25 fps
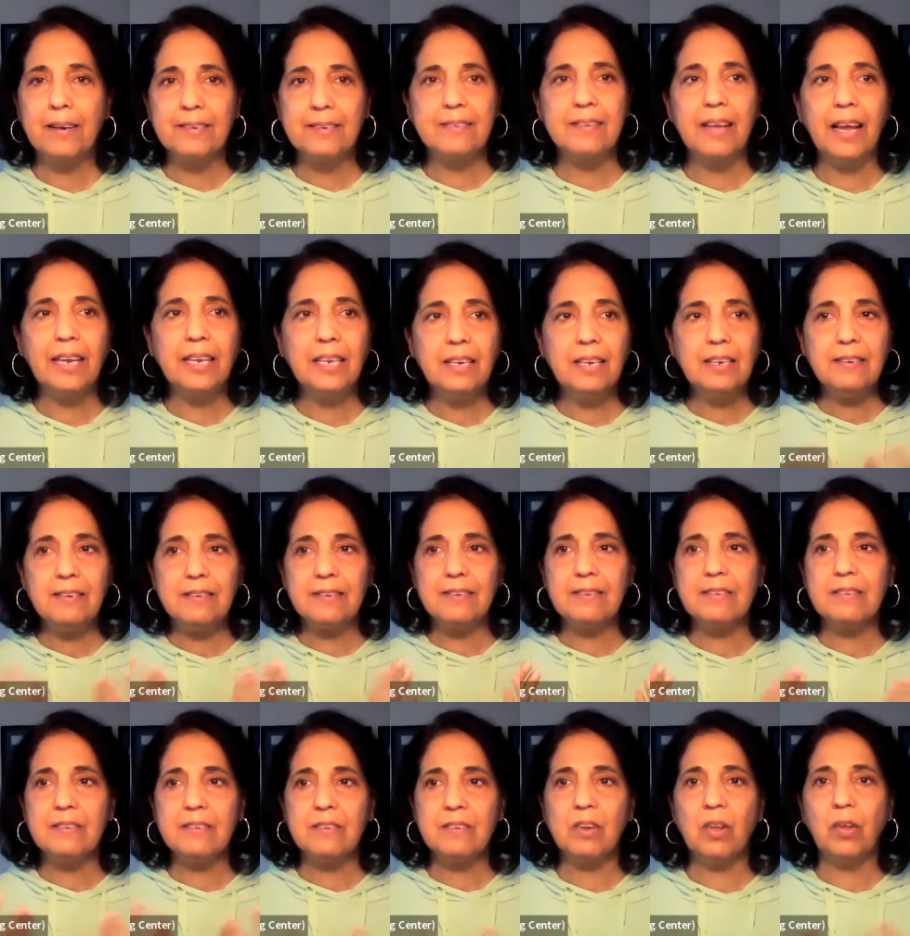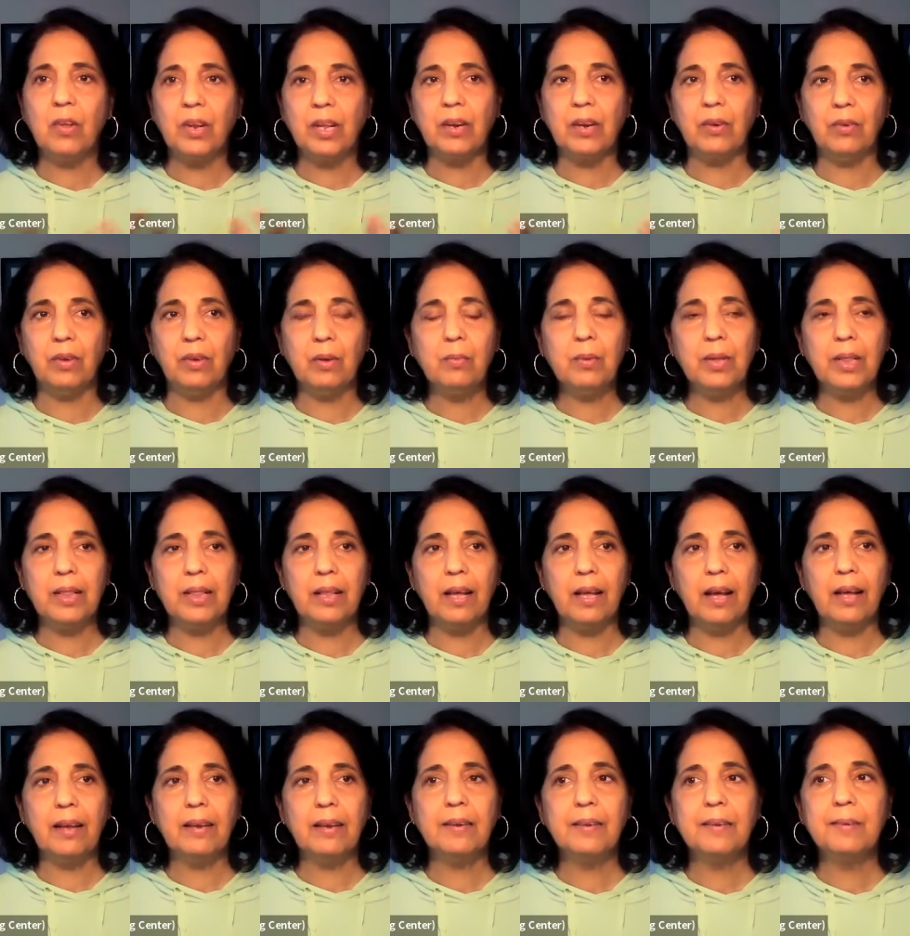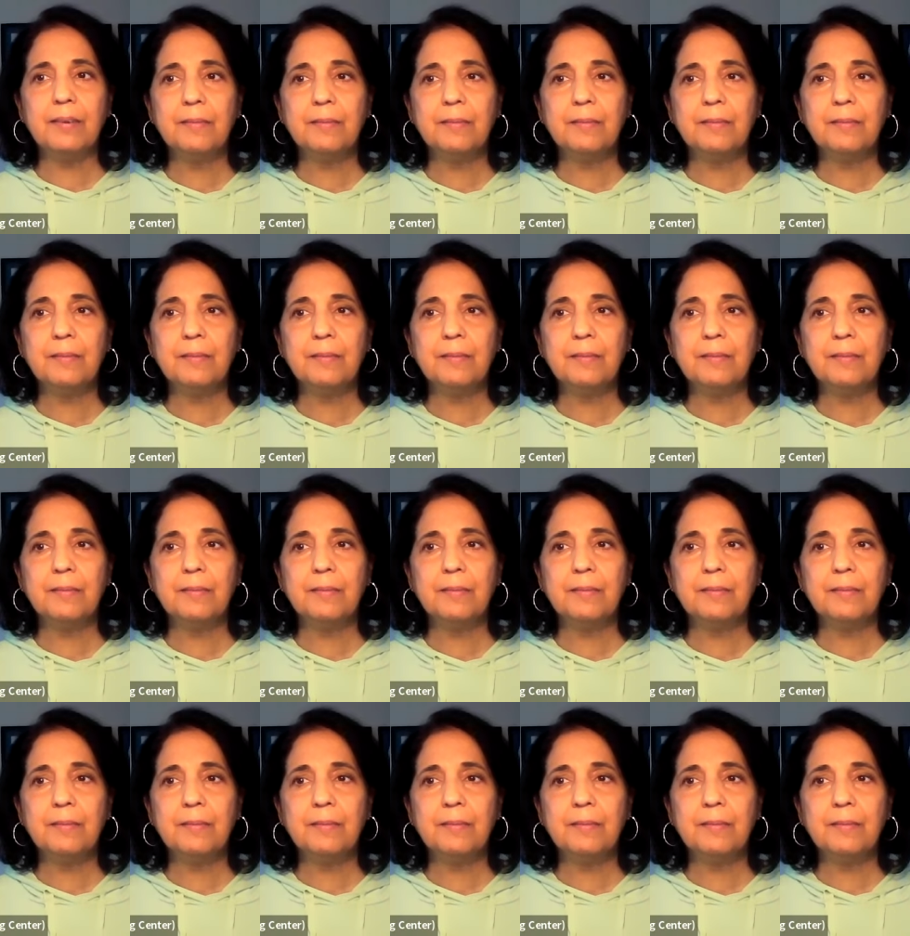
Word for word: Our psyche just does not agree with that.